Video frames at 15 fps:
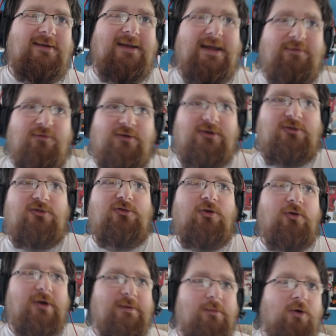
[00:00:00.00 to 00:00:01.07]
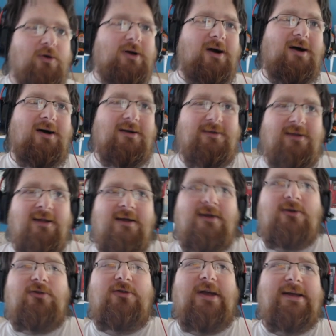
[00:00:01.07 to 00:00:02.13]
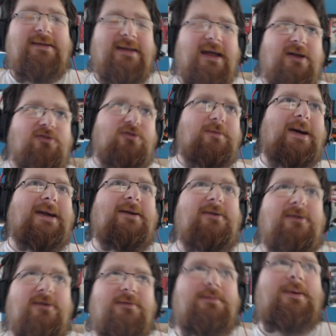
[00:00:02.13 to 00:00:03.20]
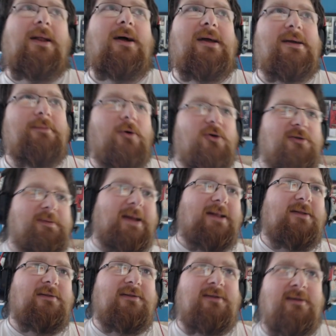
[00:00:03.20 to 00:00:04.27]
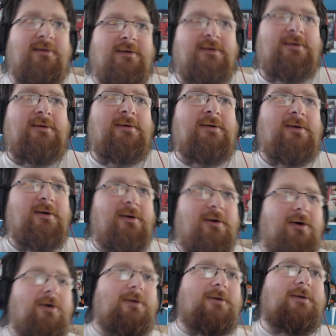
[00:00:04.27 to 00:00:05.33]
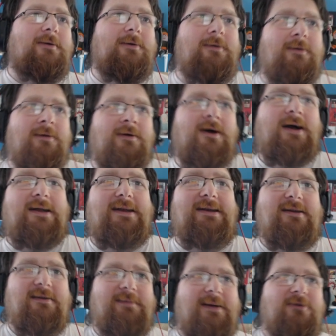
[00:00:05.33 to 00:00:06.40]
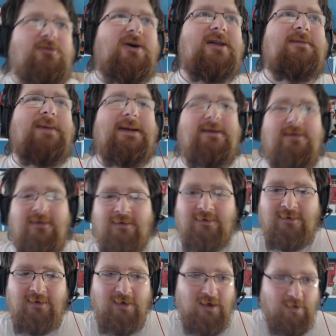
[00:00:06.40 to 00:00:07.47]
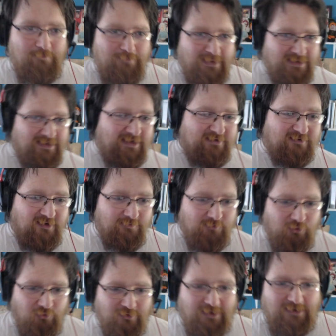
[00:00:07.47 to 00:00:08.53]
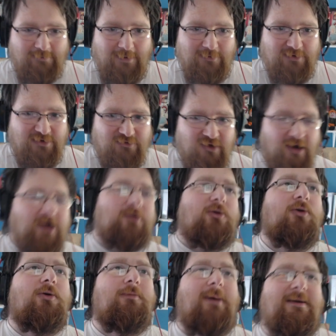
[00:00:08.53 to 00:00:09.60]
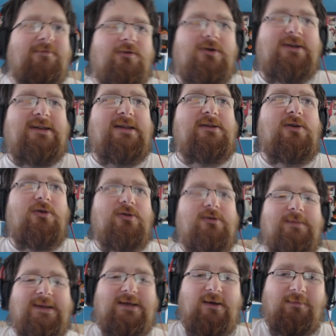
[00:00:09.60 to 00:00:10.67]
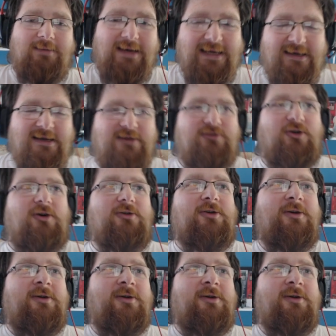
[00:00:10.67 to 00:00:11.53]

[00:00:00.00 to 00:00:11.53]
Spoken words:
leverage drawing more cards, creating extra mana to play more spells. I need to try and spend a bit less time talking about each card, or my voice is going to be completely shot.